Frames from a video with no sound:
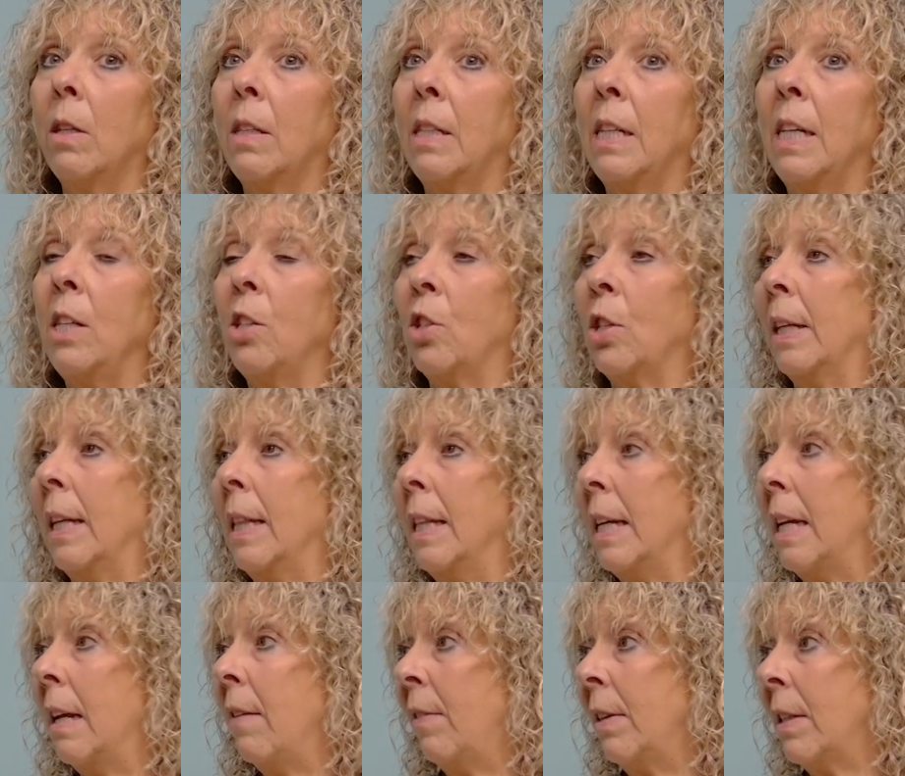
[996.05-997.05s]
teaching in the
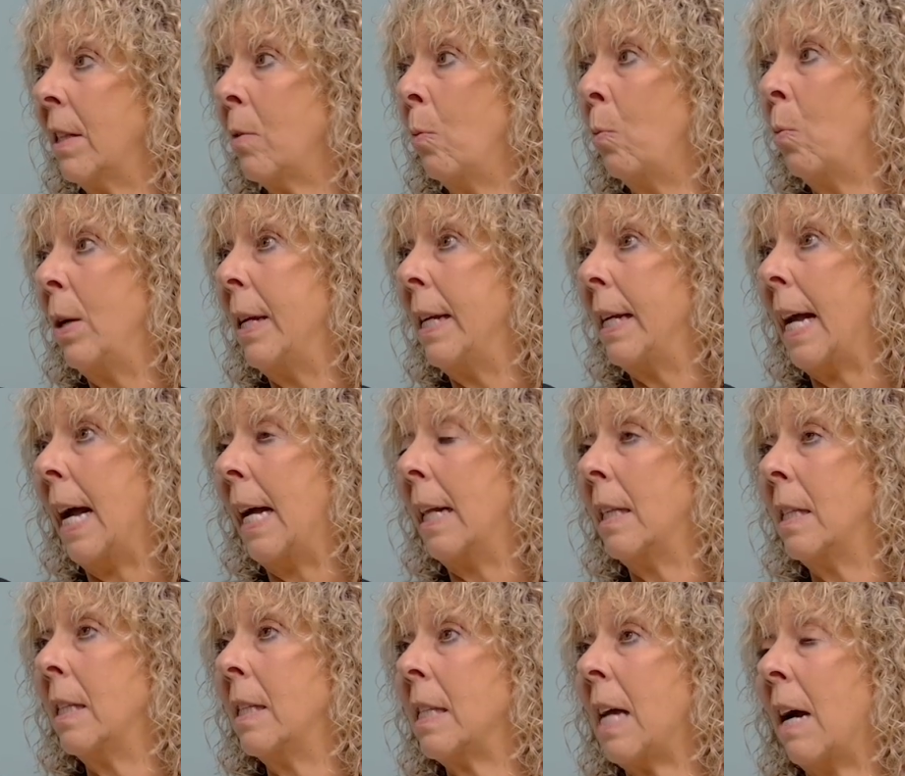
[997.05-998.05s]
evenings and
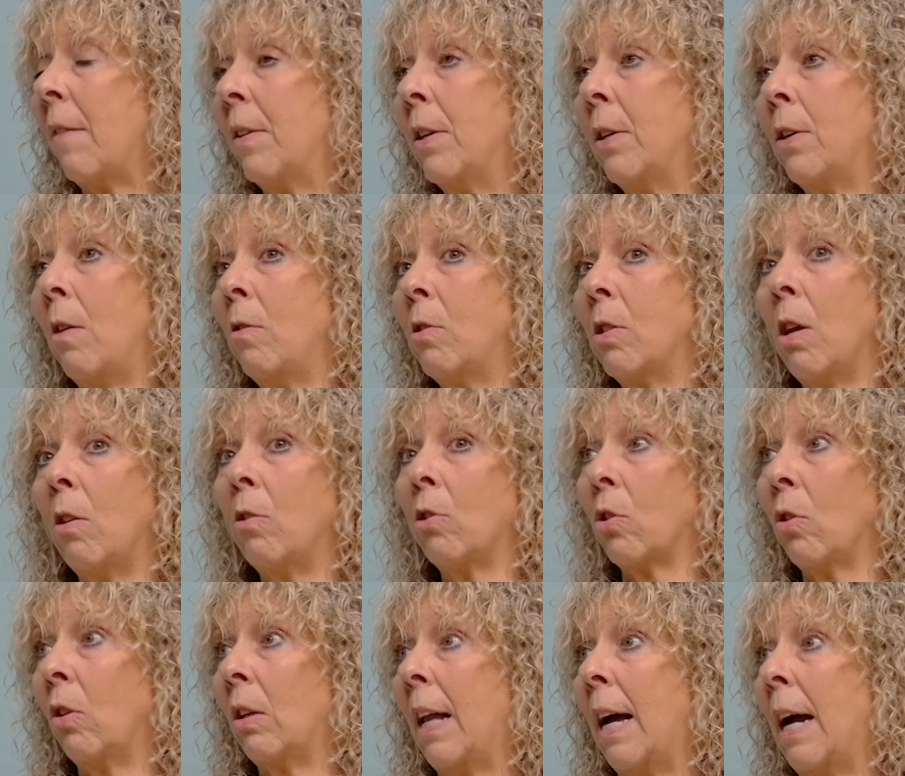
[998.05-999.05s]
weekends, having no
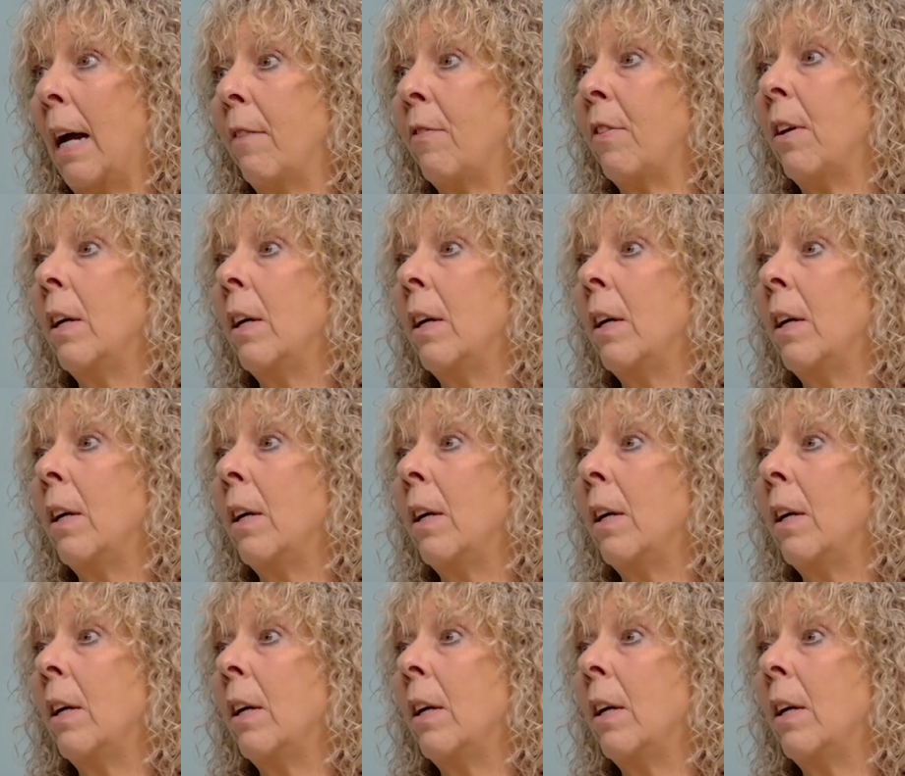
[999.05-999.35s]
social life,